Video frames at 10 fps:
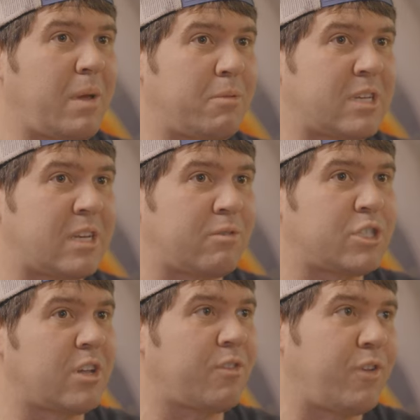people say, Devin,
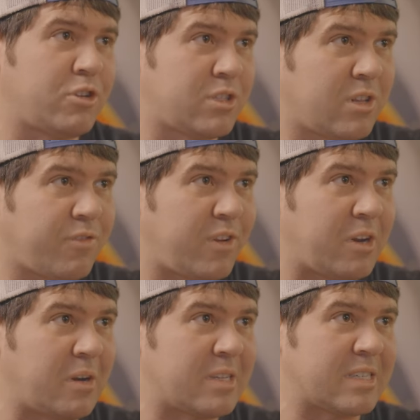share this video, share this
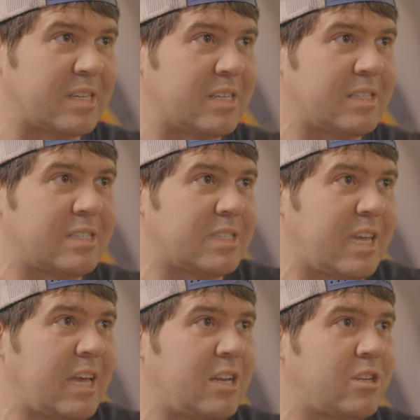video. And I'm like, I just
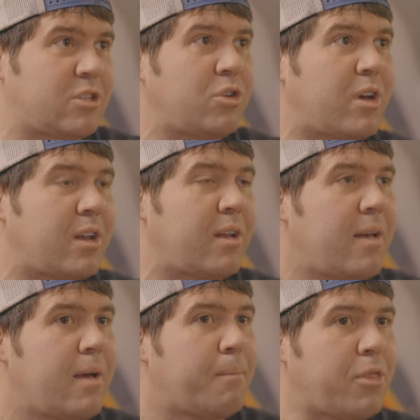can't do it.
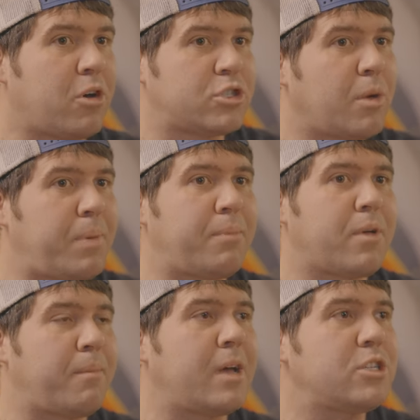Mm-hmm. But those two people
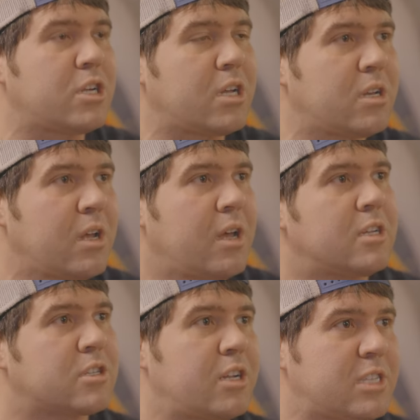I mentioned,
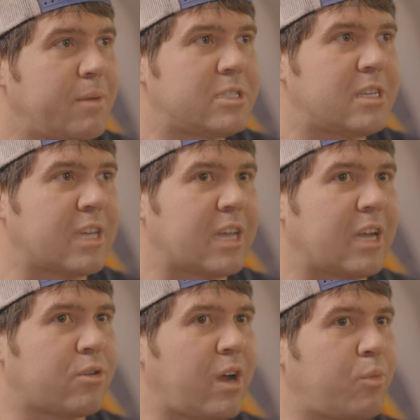Scott and Jameson, was like,
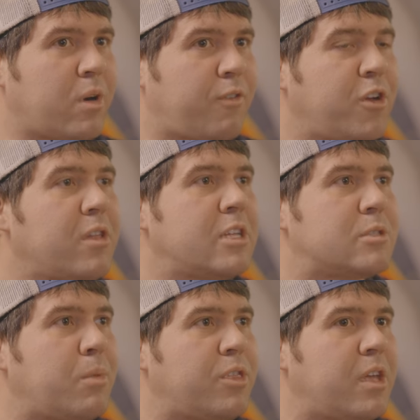it created weird
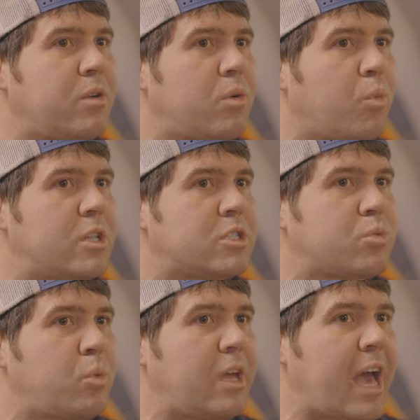feelings. But then
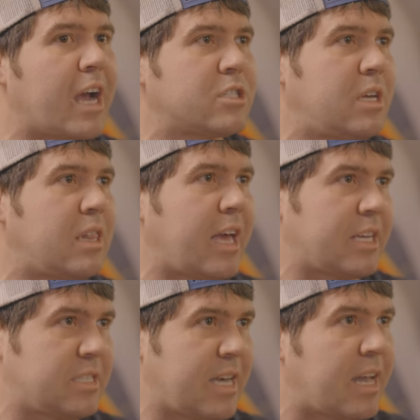once we actually
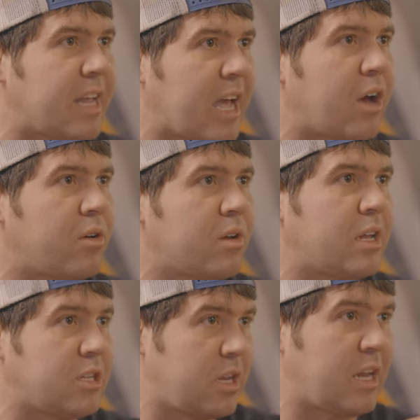like sat down
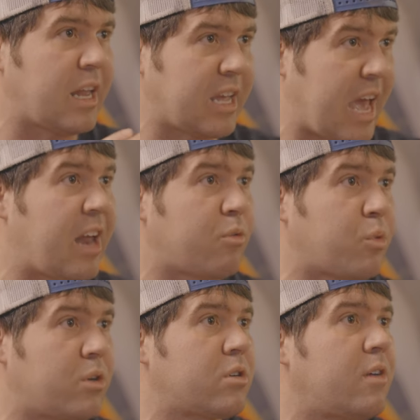and, and like had a
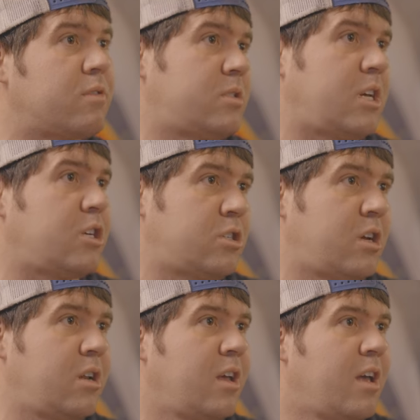real
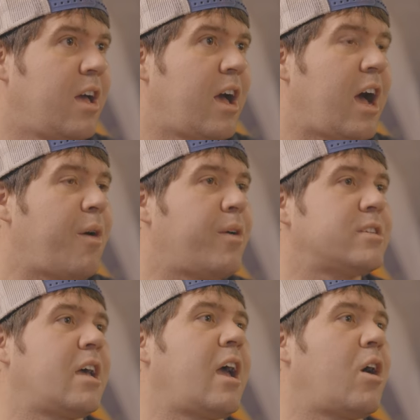conversation, I
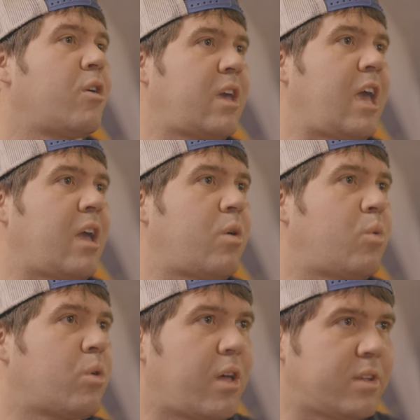was like, okay,
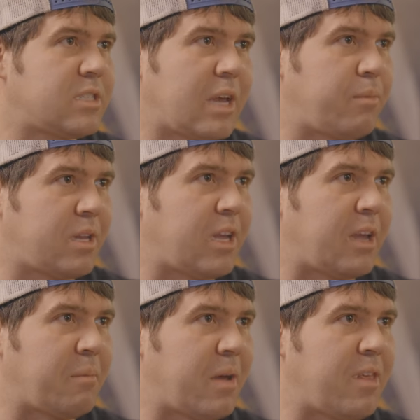we're on the same
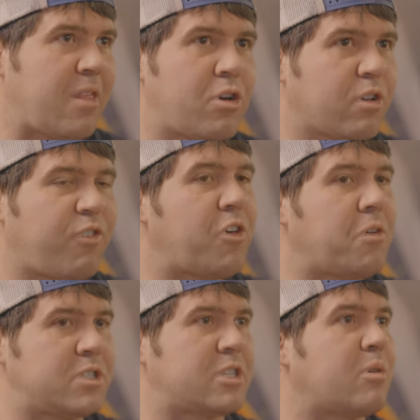team. And then those
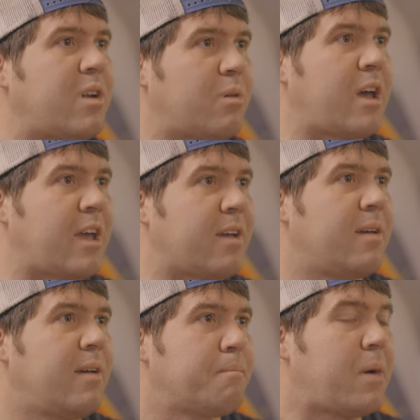feelings just went away.
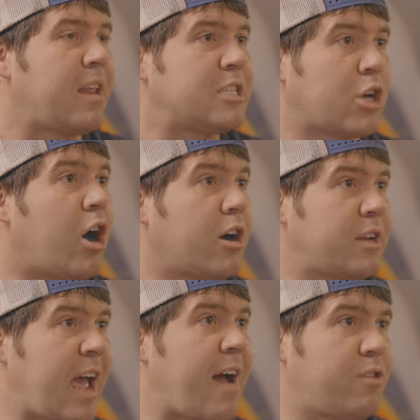But it's hard
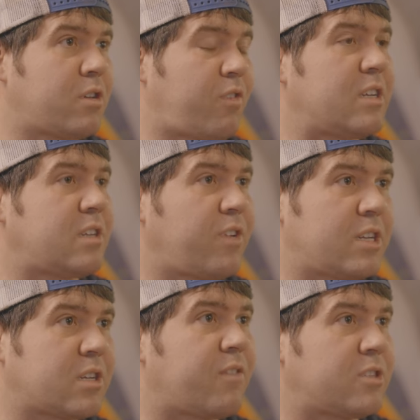to have those
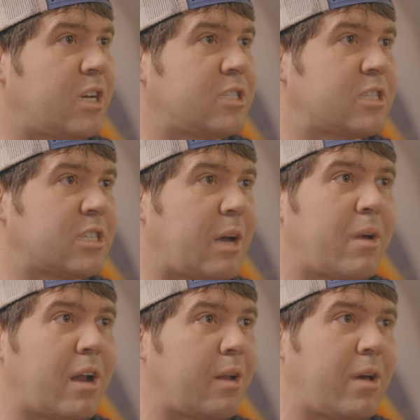face-to-face conversations because I'm
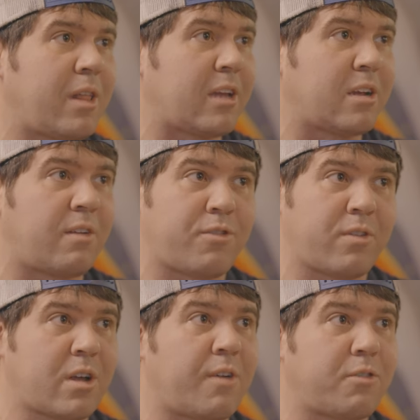not like a conf
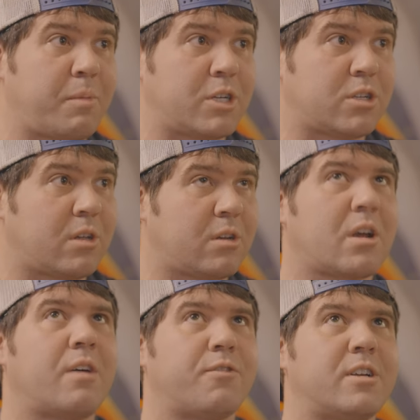confrontational,
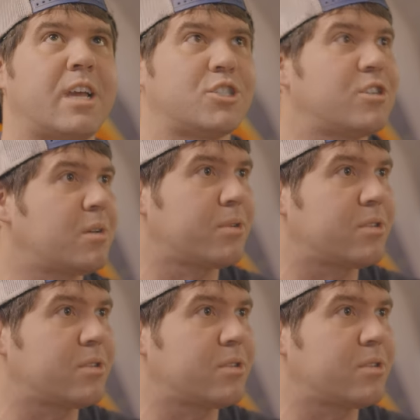confrontational